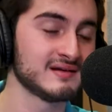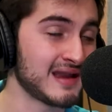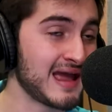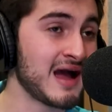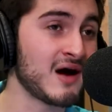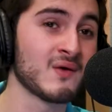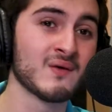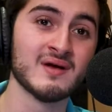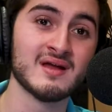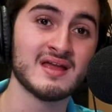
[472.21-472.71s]

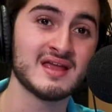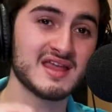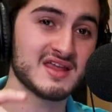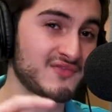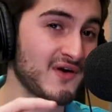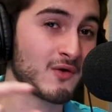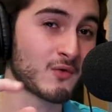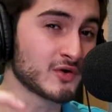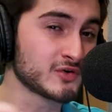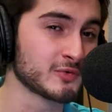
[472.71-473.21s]
Now,
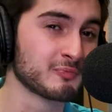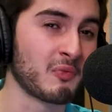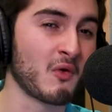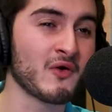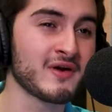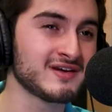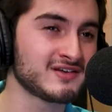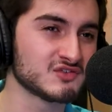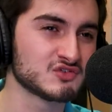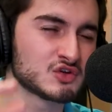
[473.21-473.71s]
if I were to
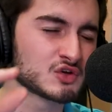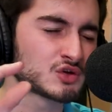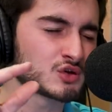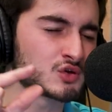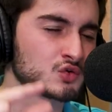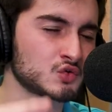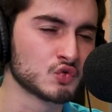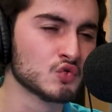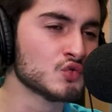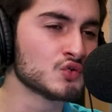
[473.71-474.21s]
point
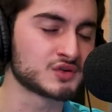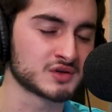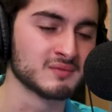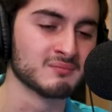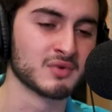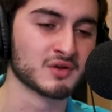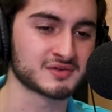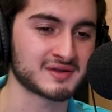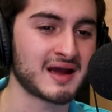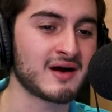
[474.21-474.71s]
just two
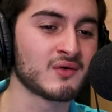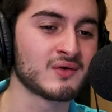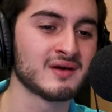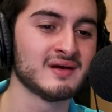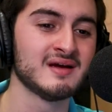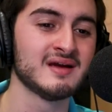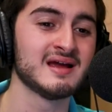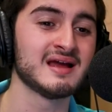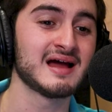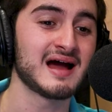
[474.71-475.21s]
symbols out,
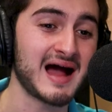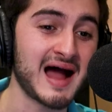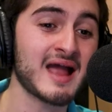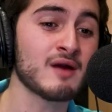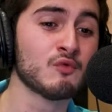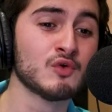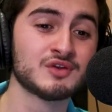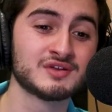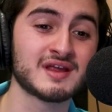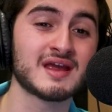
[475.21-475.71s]
I
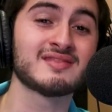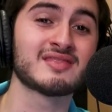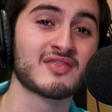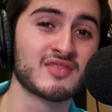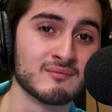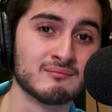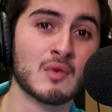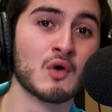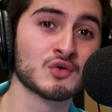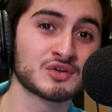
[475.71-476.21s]
would say that
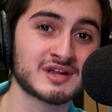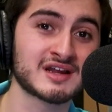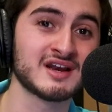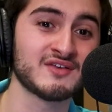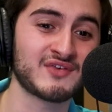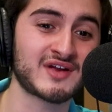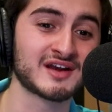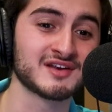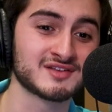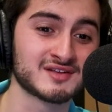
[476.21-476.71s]
the most
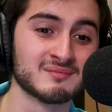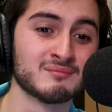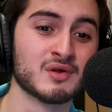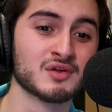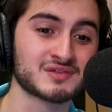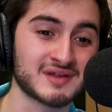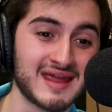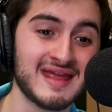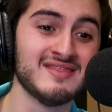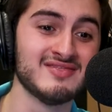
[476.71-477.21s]
significant
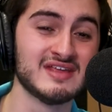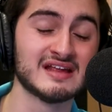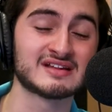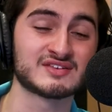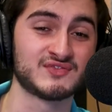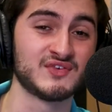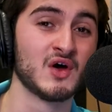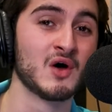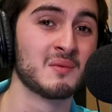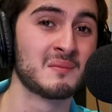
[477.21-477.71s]
symbols in
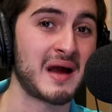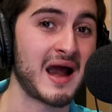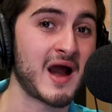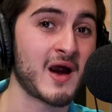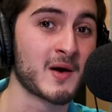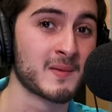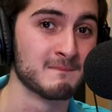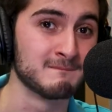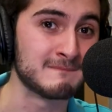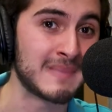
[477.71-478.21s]
this film
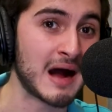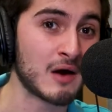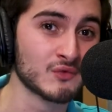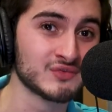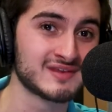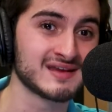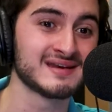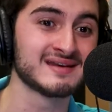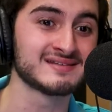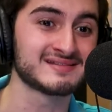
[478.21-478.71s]
are
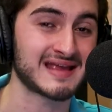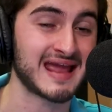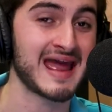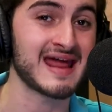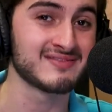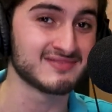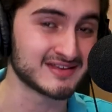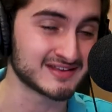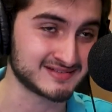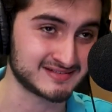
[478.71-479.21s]
mountains
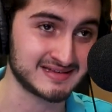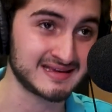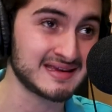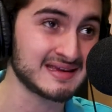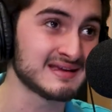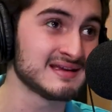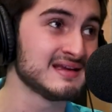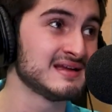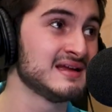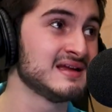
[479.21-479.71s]
and the sea.